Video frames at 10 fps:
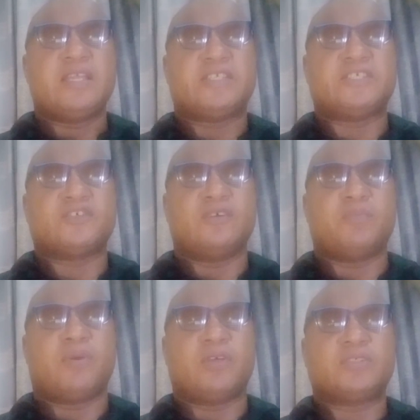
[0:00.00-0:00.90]
is his
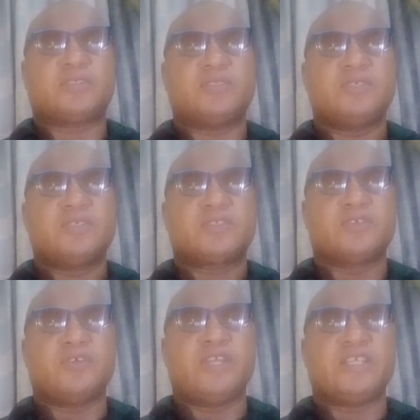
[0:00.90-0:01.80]
own boss,
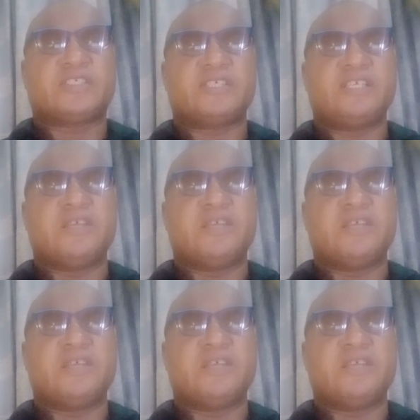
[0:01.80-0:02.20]
so he is